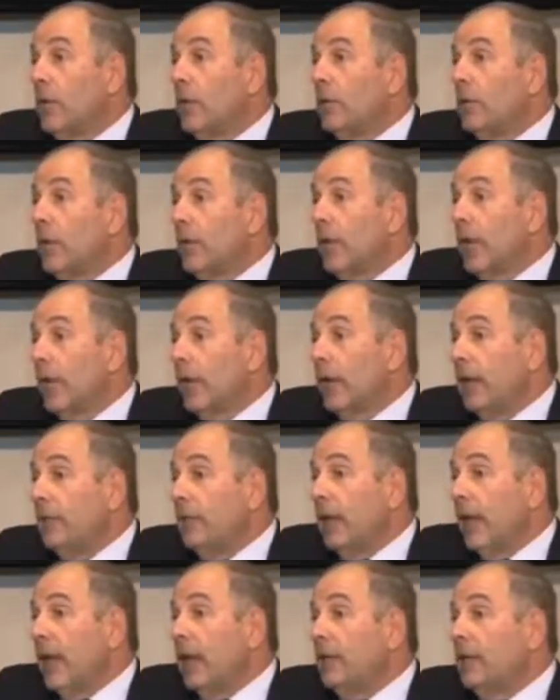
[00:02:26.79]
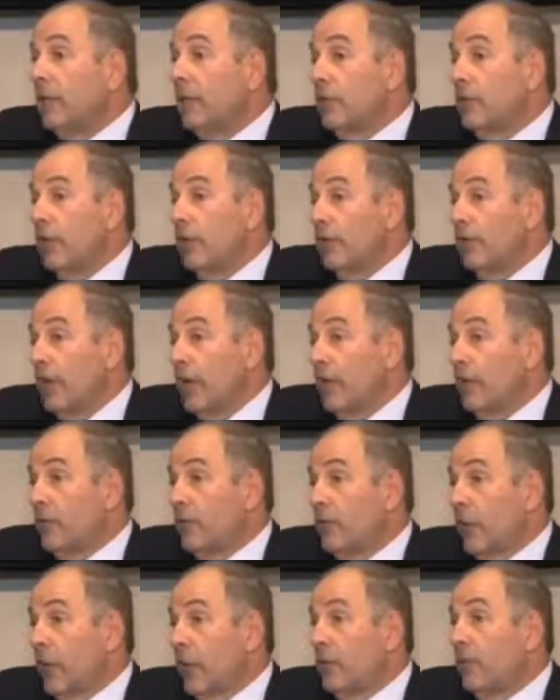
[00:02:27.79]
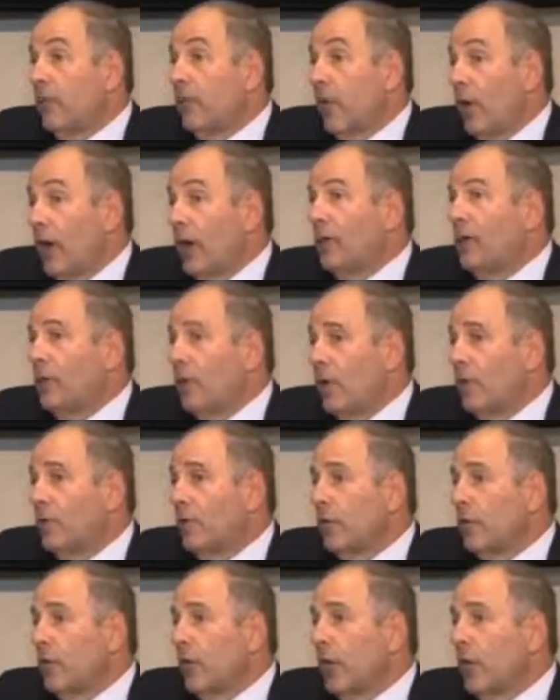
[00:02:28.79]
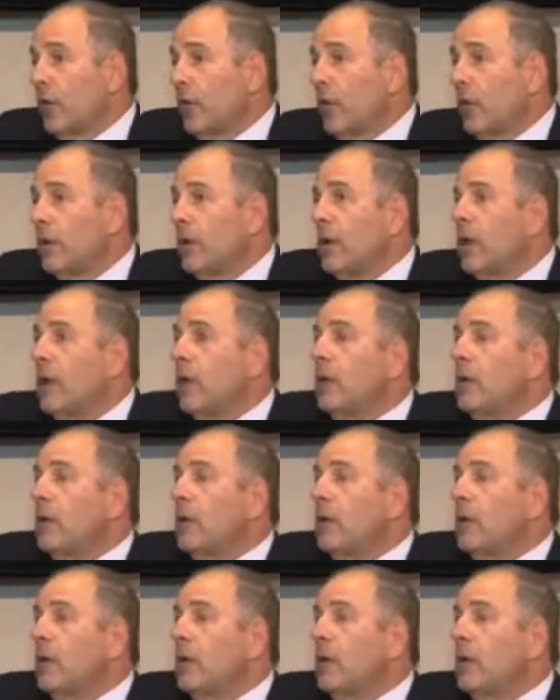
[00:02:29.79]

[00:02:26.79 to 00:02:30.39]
So getting back to success rate, prognosis we call it,